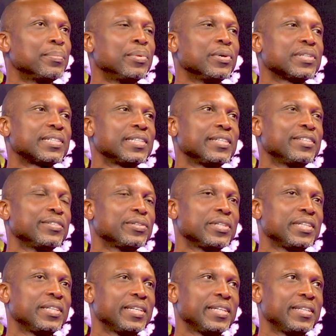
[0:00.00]
But,
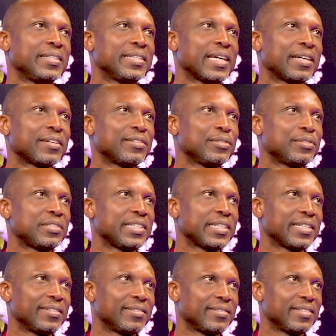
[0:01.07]
in
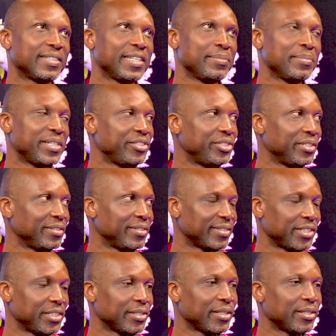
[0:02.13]
diagnostic, in imaging,
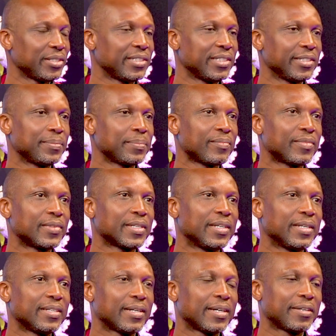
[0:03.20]
radiology,
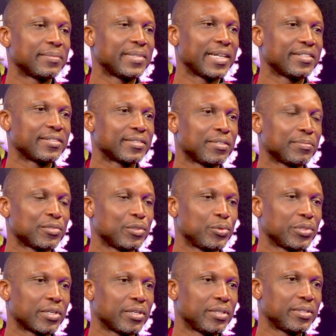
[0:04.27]
there is something
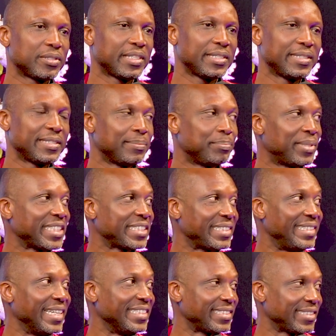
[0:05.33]
we call the breast
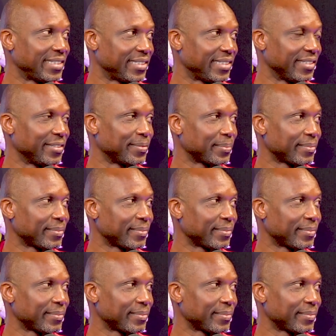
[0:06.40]
density.